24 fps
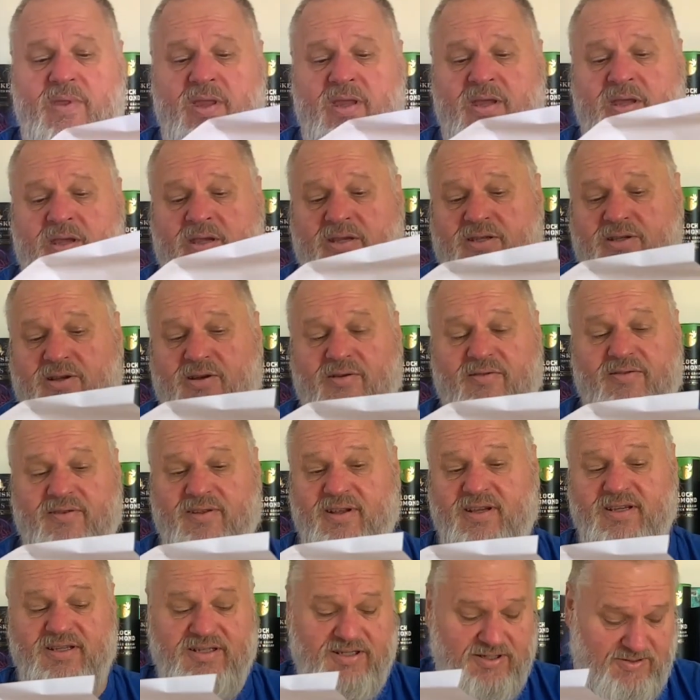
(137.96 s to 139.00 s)
So in
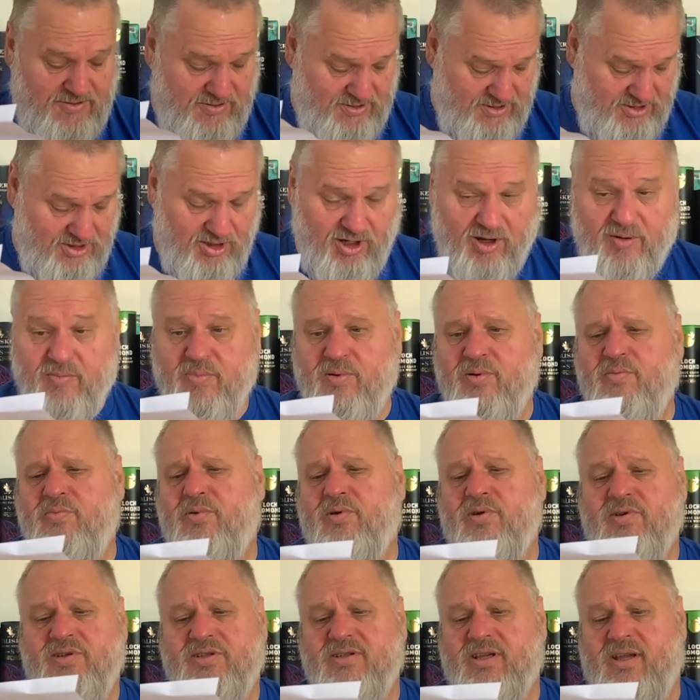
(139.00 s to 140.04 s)
this sample
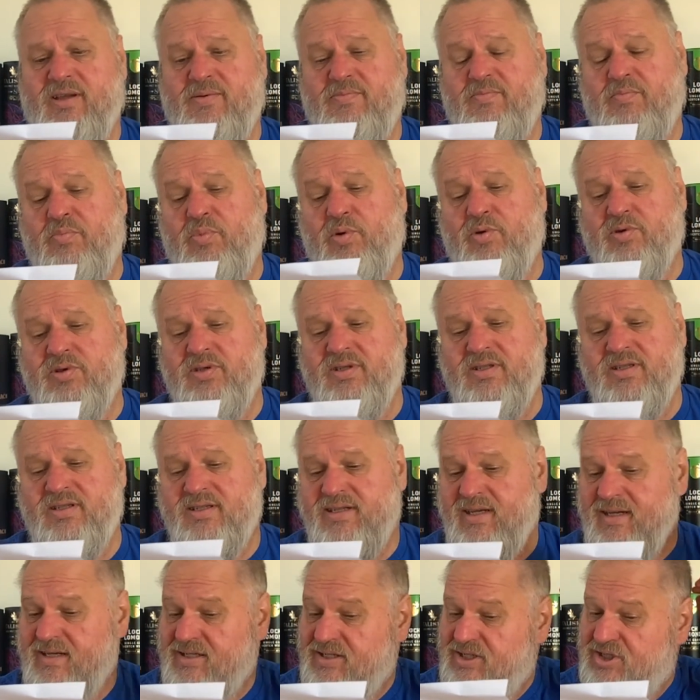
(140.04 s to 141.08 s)
box, I bought
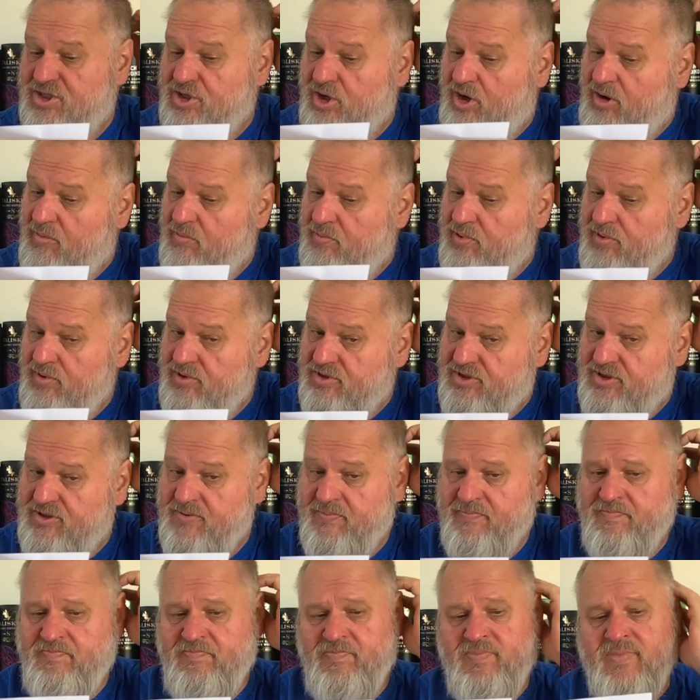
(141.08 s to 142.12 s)
6 samples.
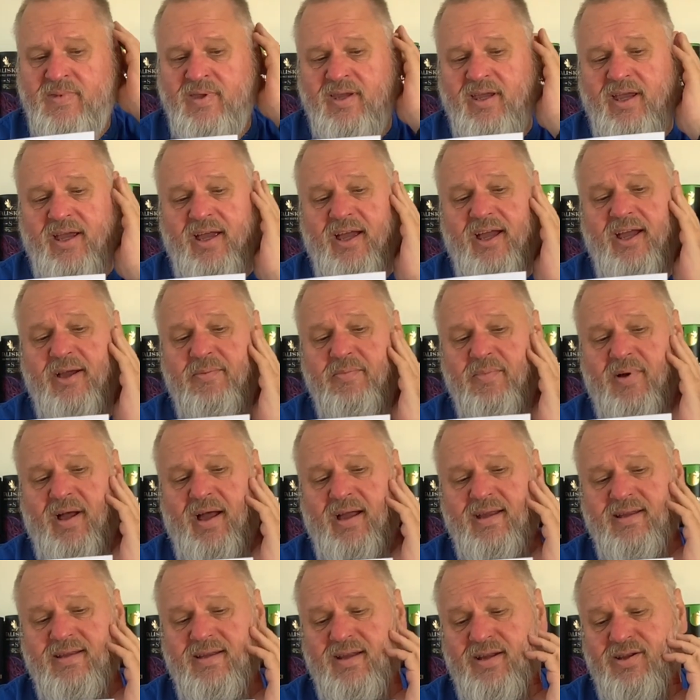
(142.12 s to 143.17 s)

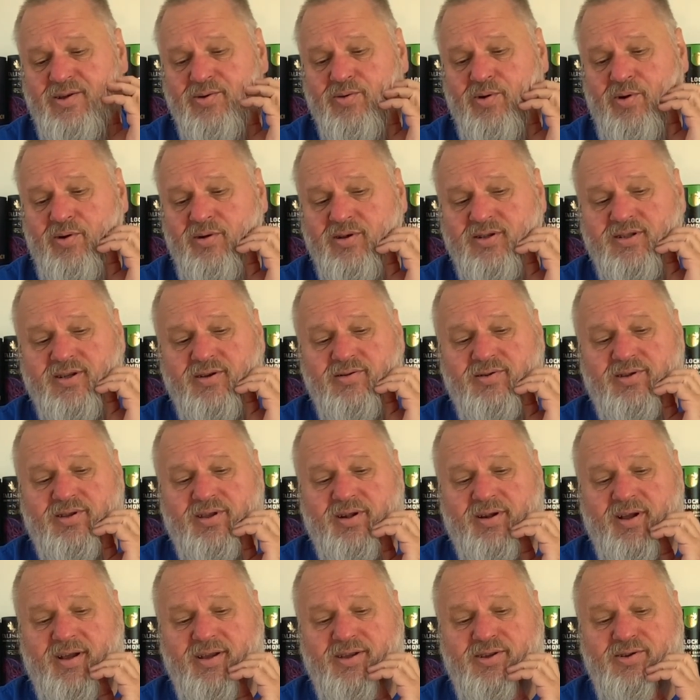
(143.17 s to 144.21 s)
I did also
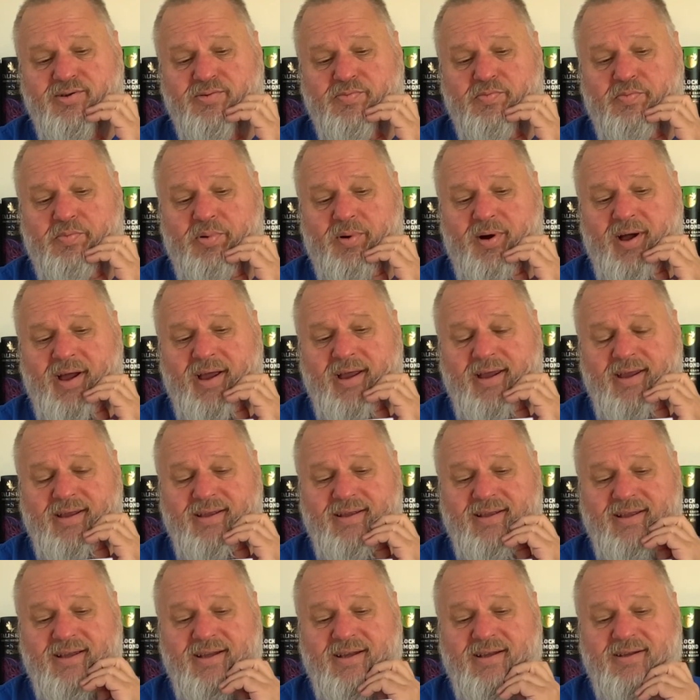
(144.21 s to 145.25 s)
try to buy
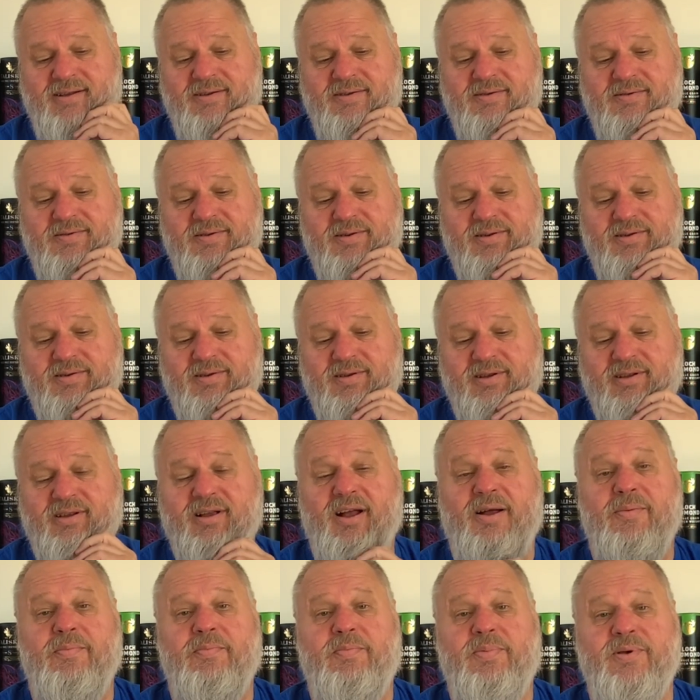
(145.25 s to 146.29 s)
the
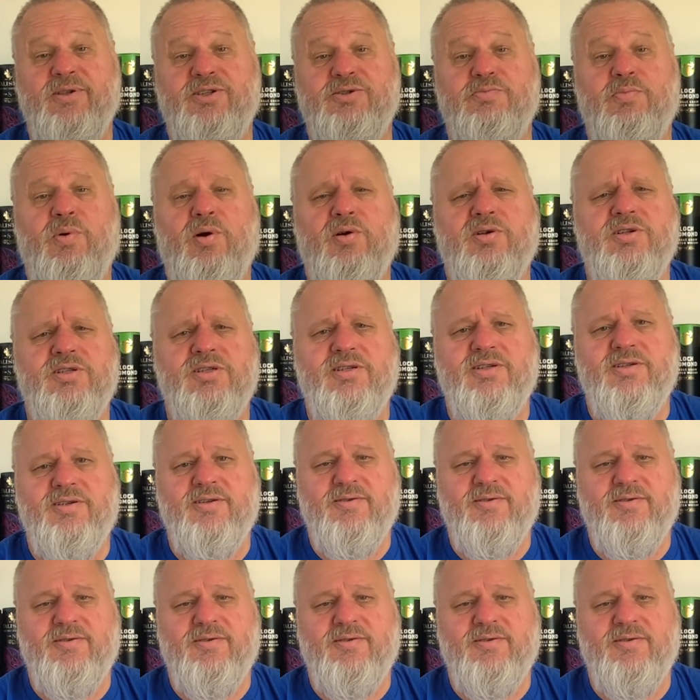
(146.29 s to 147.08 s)
Compass box